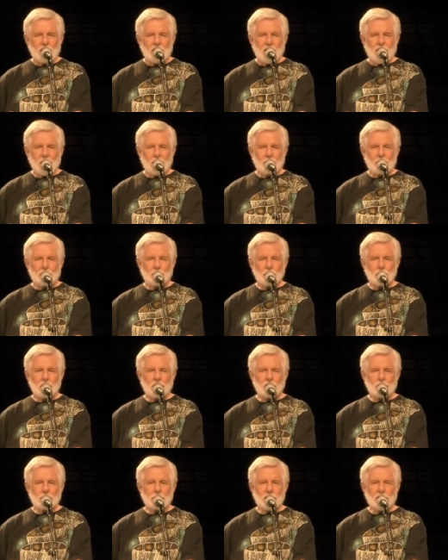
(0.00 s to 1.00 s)
Uh, we're
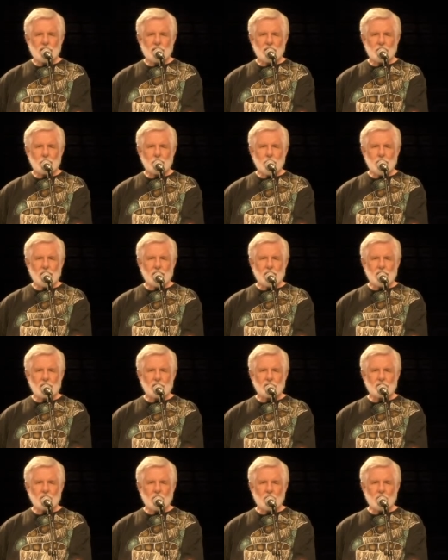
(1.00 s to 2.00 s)
going to play a reggae
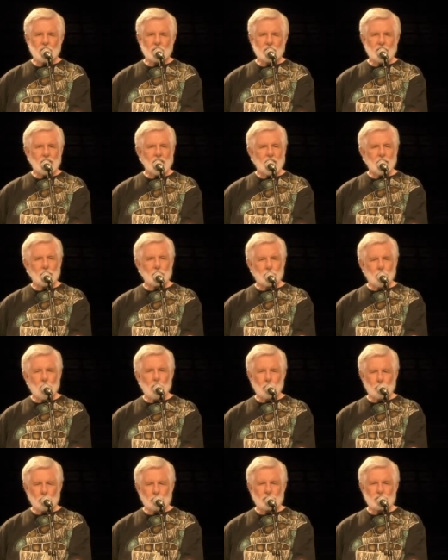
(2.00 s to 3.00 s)
song that I
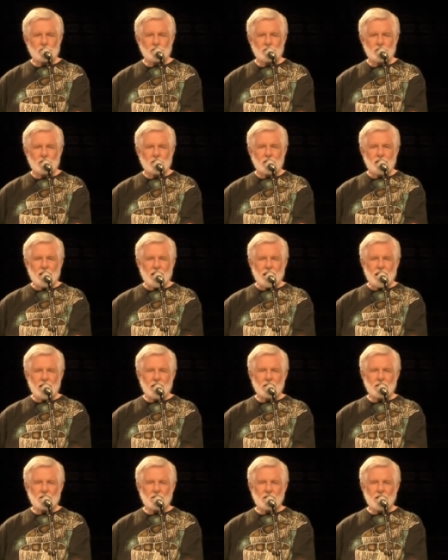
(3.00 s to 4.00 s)
wrote.
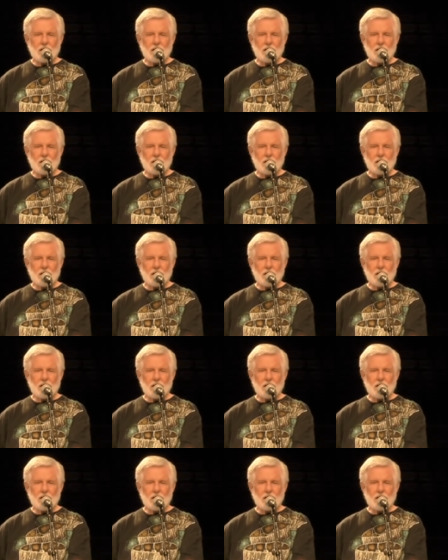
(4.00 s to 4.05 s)
And